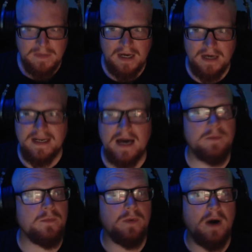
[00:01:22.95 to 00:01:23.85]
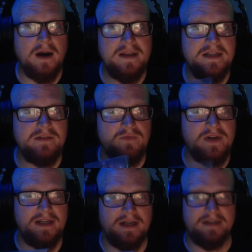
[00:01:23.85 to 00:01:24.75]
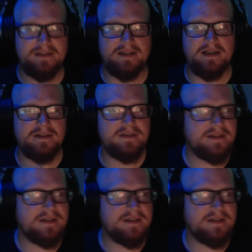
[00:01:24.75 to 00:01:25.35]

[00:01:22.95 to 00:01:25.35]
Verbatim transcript: Uh, now, I didn't realize this